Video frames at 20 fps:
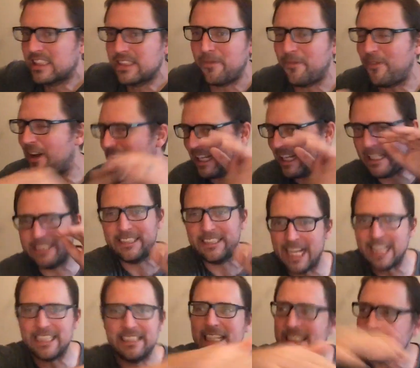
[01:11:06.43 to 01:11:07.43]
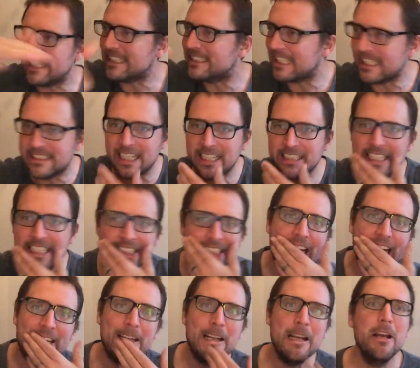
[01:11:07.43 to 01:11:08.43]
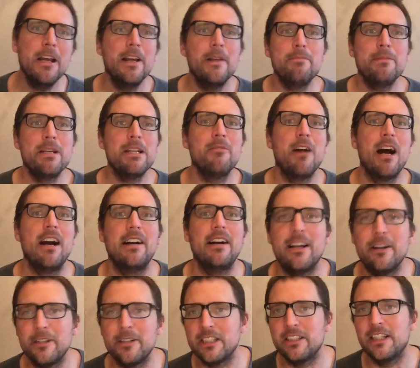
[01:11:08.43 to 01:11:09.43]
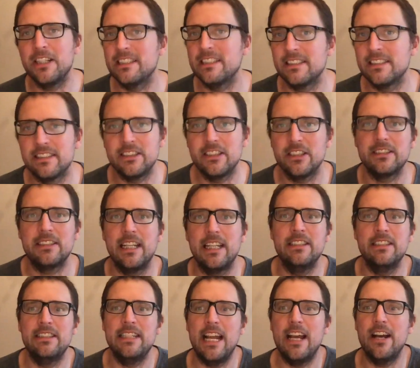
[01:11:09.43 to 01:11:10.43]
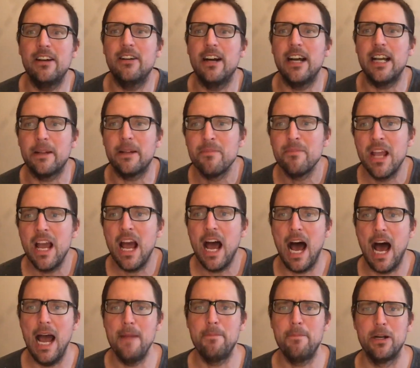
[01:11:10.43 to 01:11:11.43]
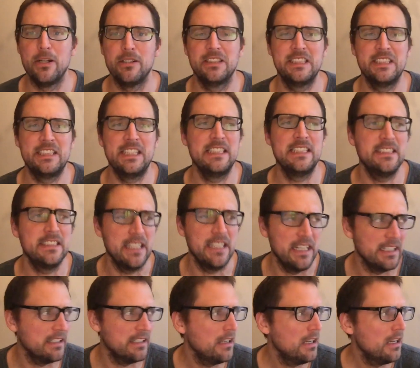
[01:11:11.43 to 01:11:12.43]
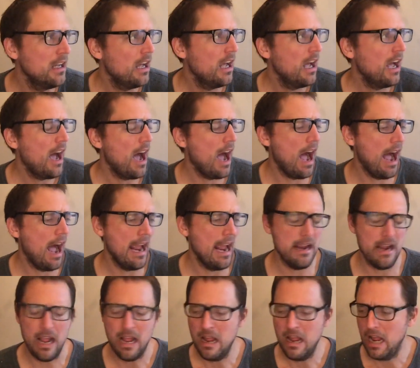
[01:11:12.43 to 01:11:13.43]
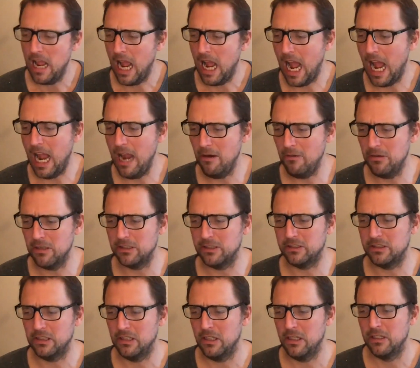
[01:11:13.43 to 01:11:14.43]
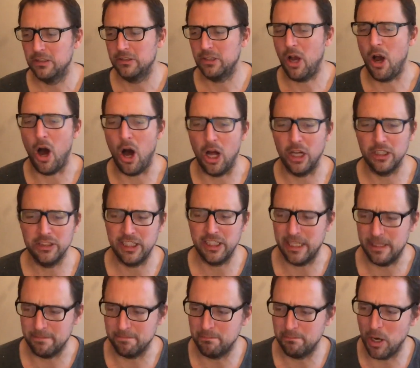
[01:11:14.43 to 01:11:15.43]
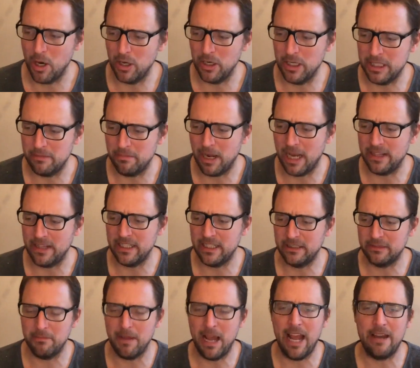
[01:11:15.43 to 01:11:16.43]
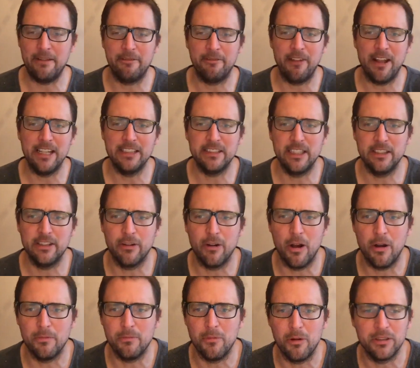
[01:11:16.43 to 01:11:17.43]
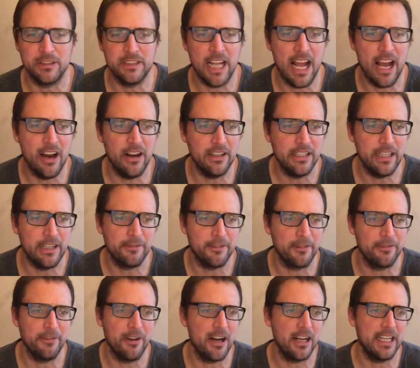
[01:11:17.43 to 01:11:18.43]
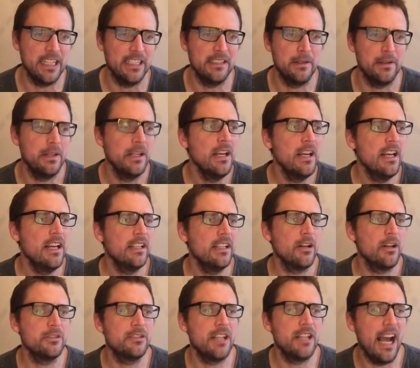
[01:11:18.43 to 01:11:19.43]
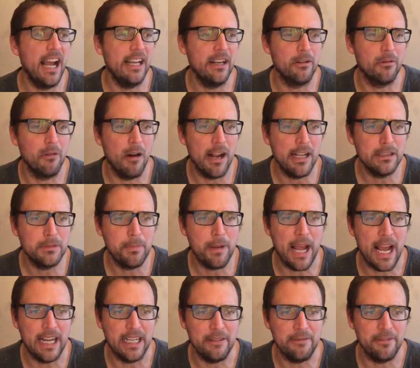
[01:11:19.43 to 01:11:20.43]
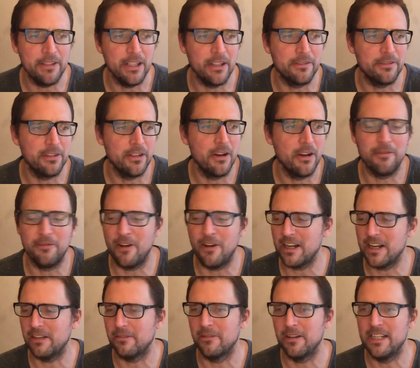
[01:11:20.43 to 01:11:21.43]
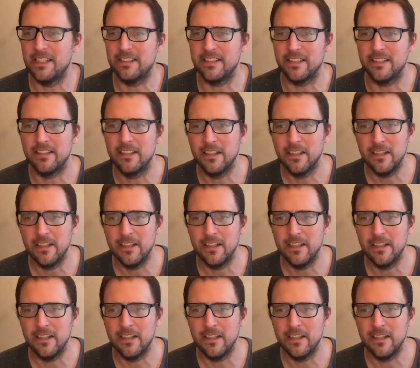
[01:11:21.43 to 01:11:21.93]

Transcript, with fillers: Fucking dead, dead, dead, dead, dead, dead, dead. Meanwhile, Hillary Clinton's just in Yale, like, "I persisted. I I was taunted and bullied by these men facing their own mortality for fucking to." Go die in a rice paddy field for no fucking reason,